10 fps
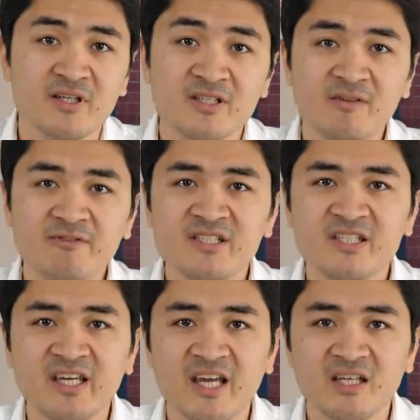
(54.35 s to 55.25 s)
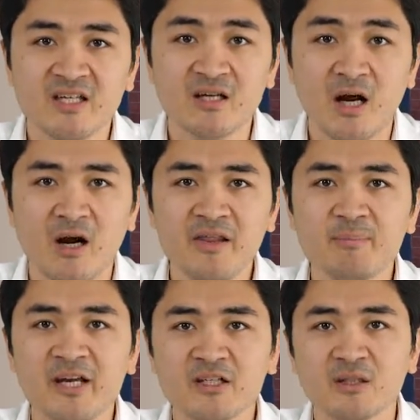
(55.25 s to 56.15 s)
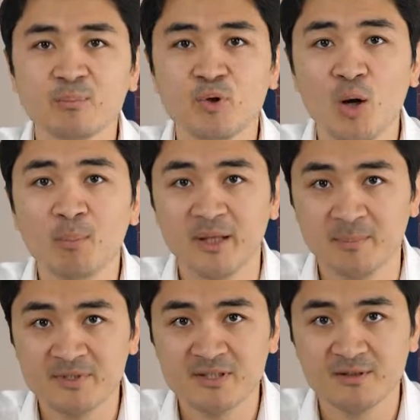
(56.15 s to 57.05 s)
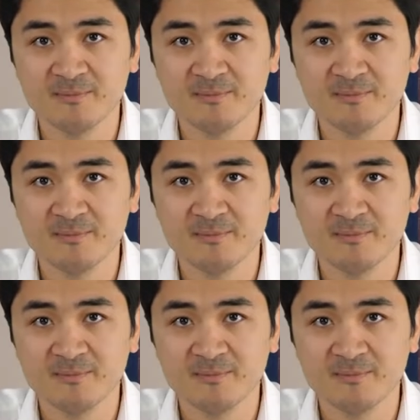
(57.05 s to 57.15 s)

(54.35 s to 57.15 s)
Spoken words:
a sophisticated arithmetical problems.